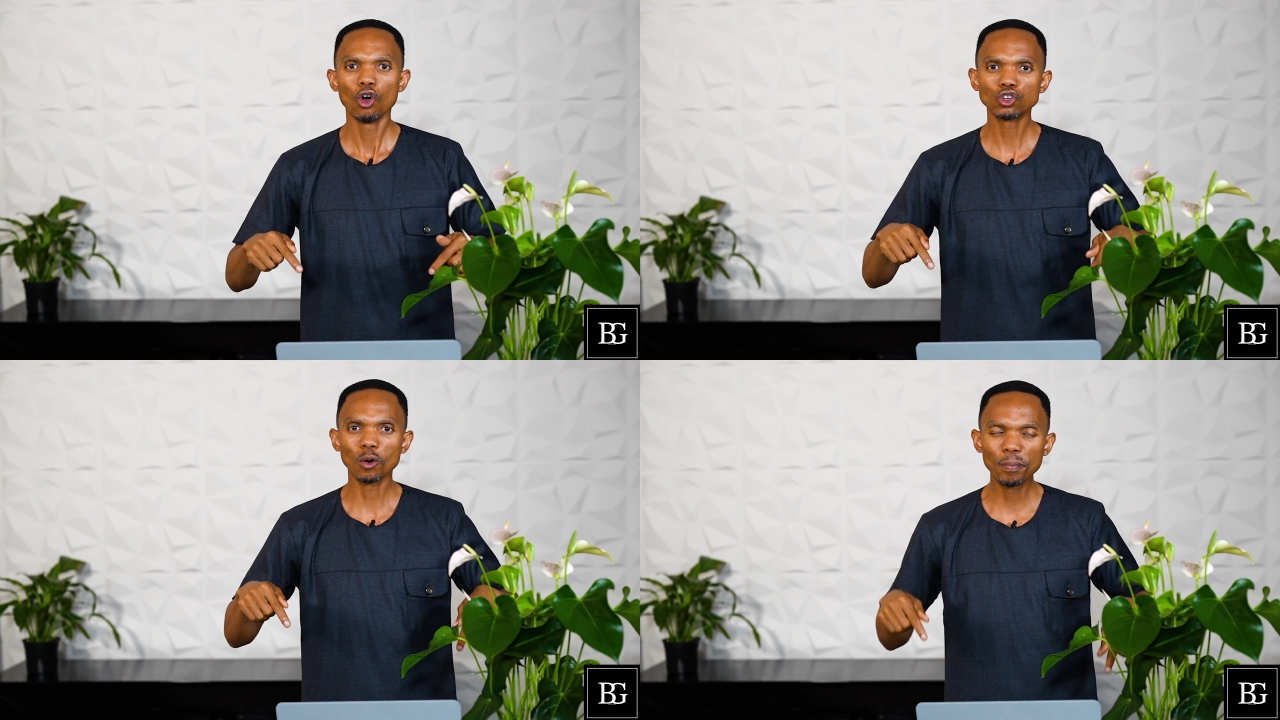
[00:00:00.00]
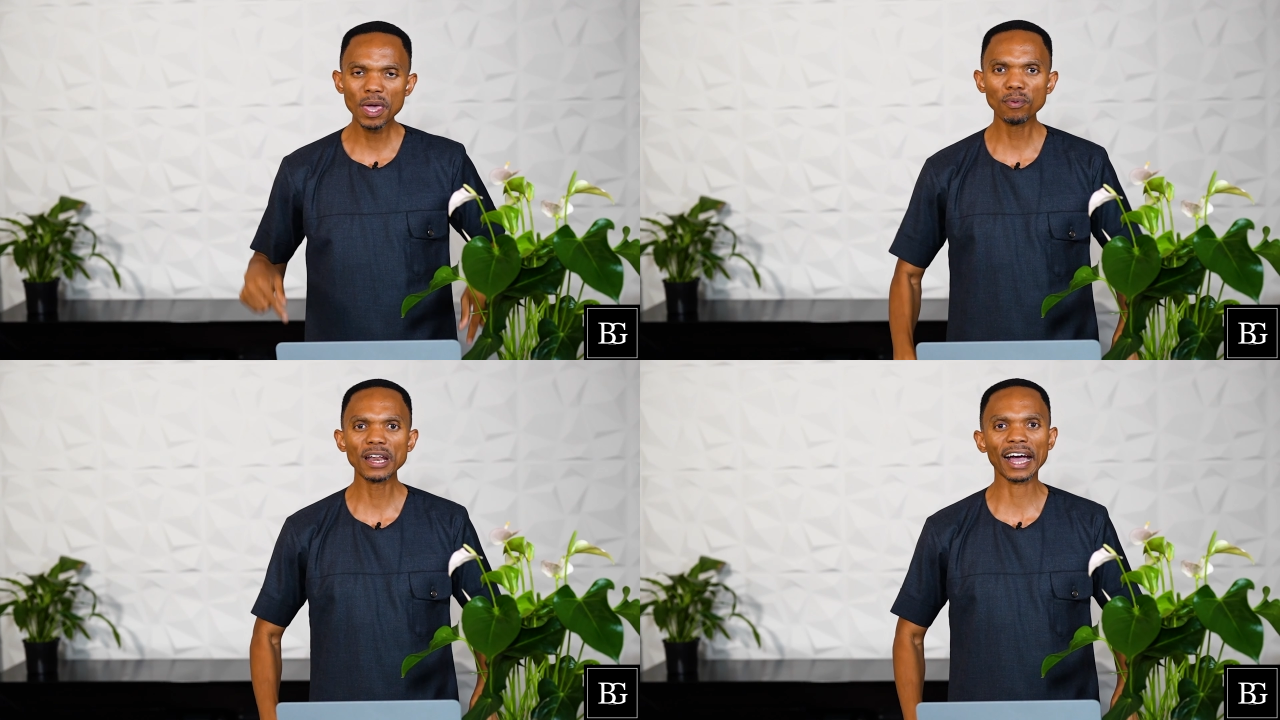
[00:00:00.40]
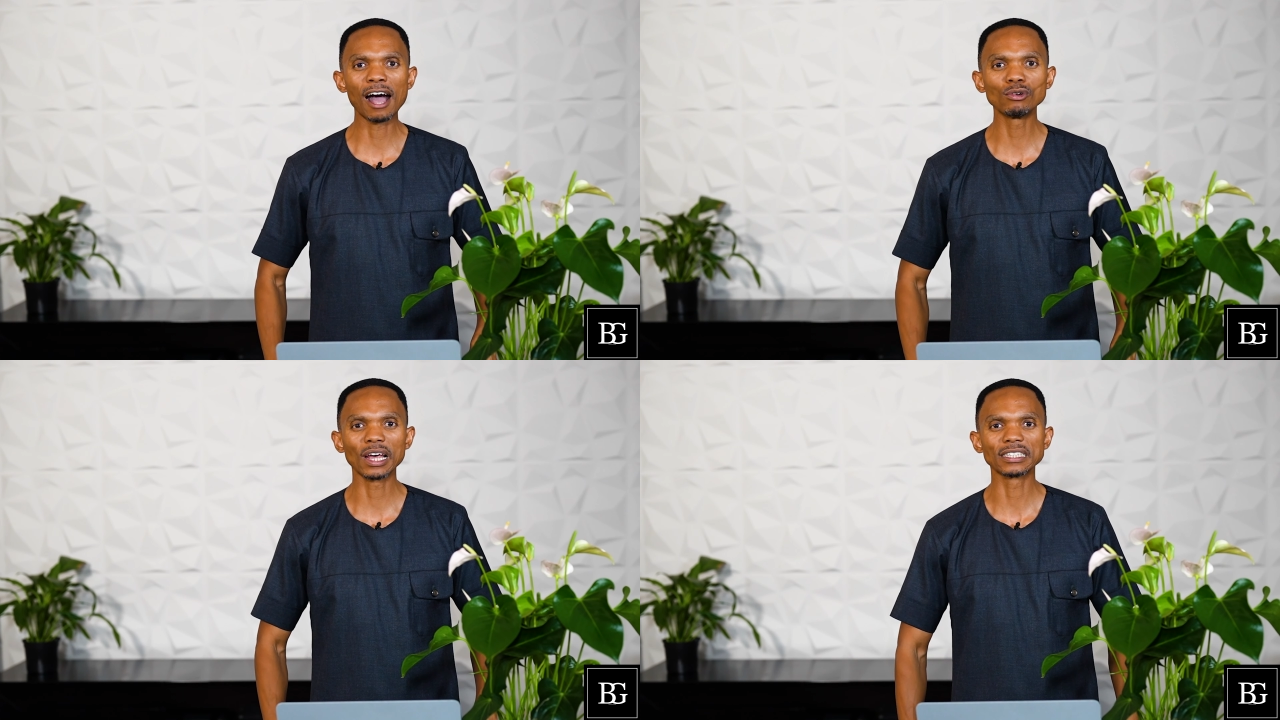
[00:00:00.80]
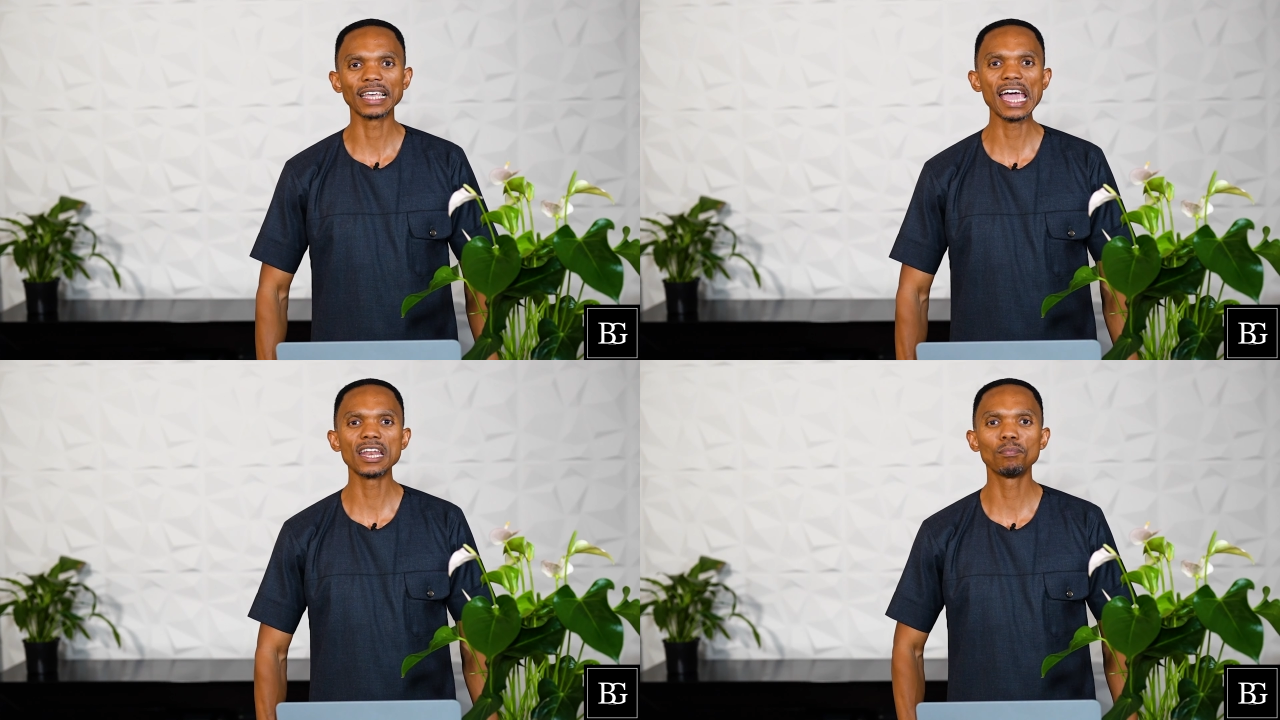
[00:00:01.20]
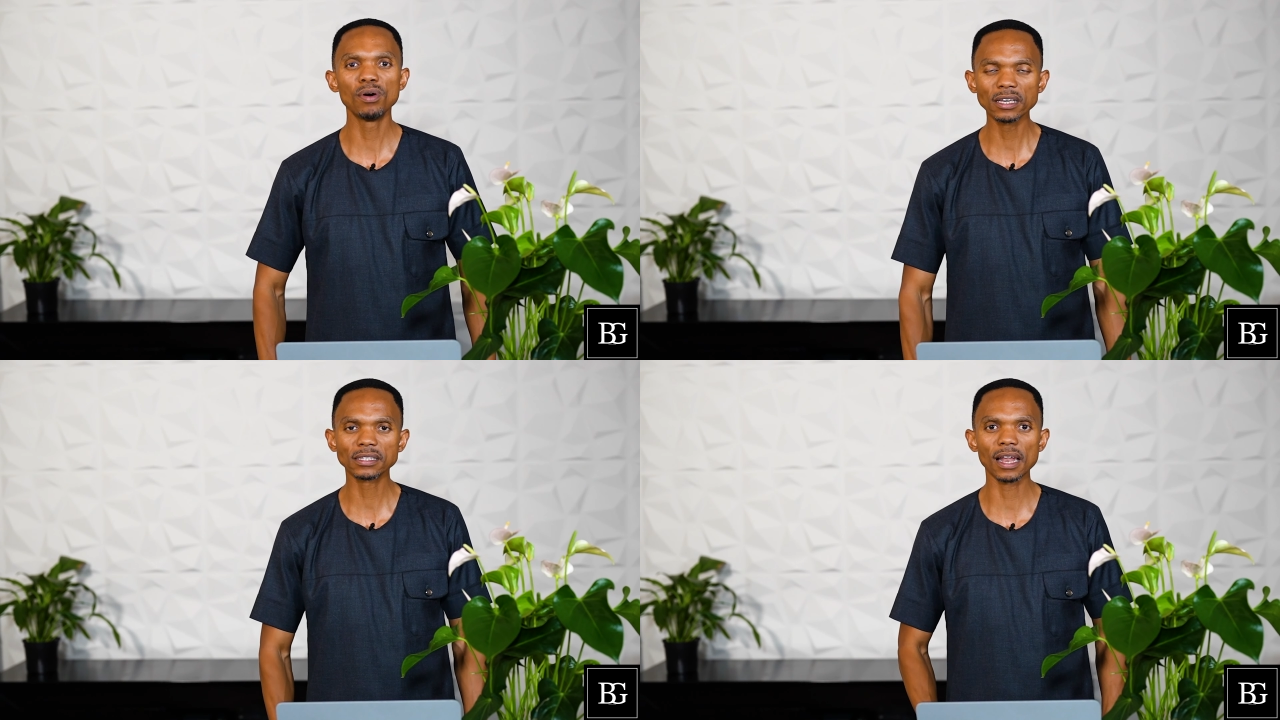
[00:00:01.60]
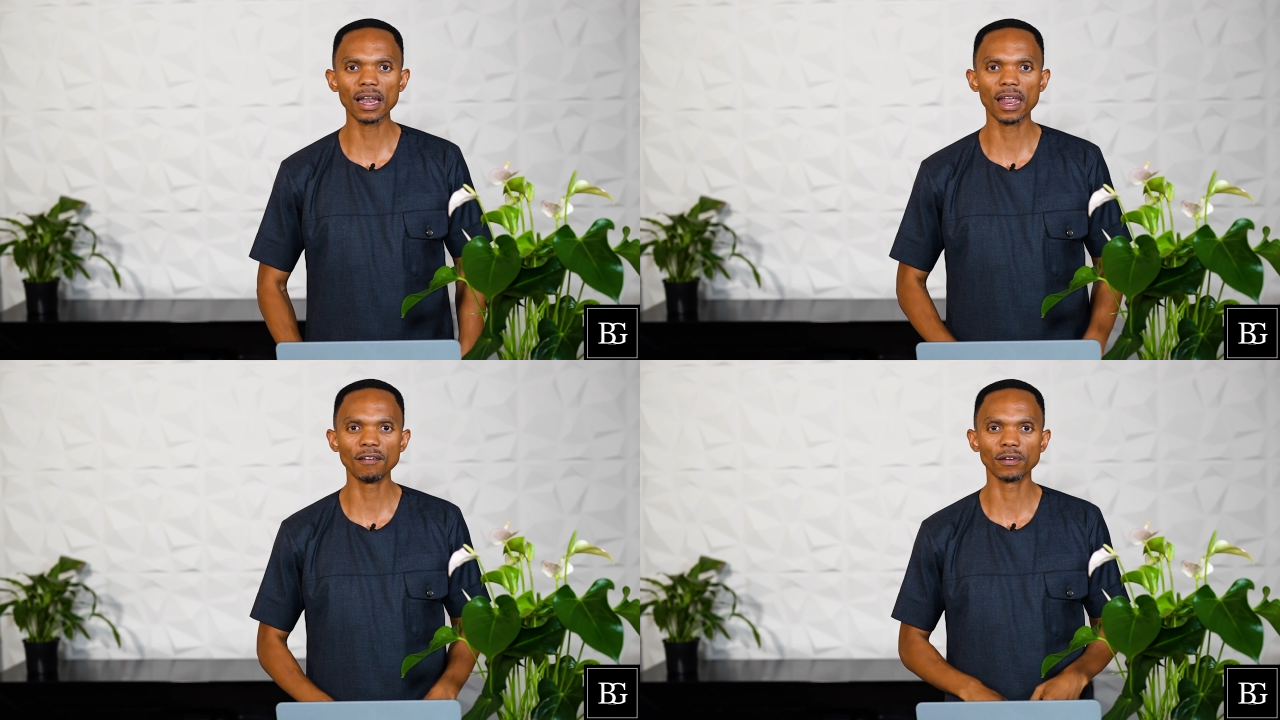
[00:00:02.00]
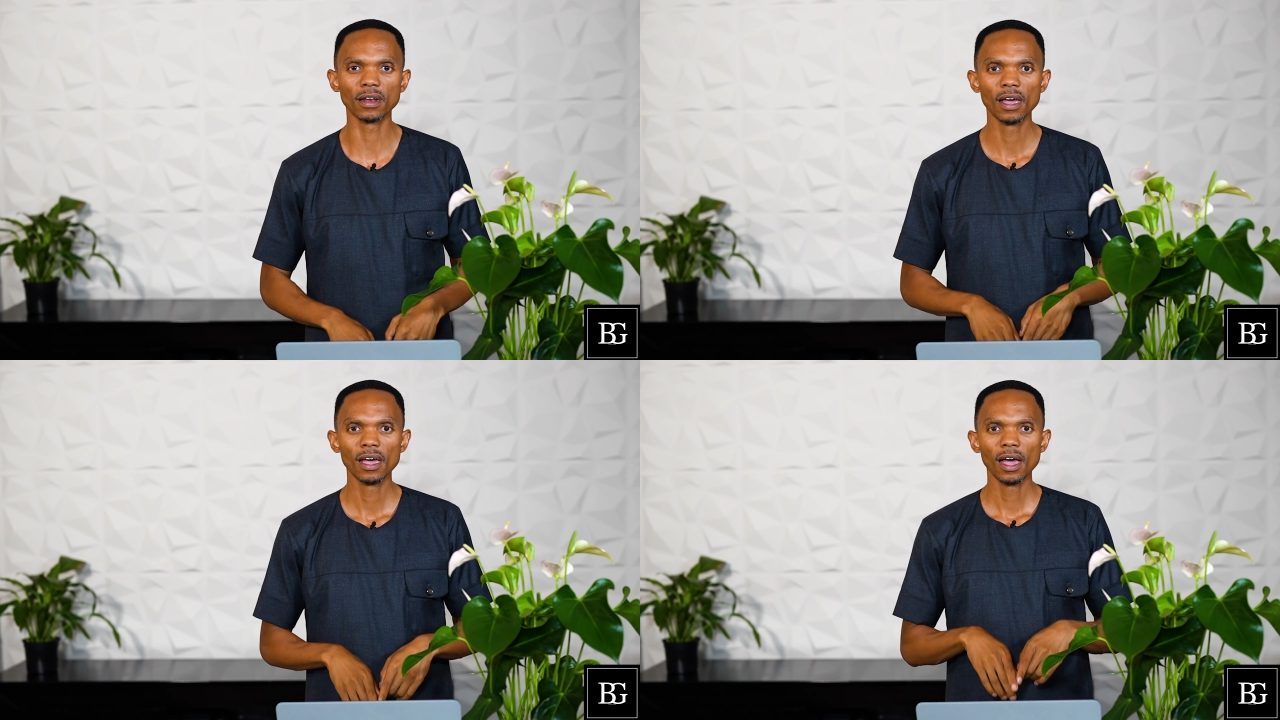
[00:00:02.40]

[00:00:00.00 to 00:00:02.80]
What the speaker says: to people around us at a personal level, and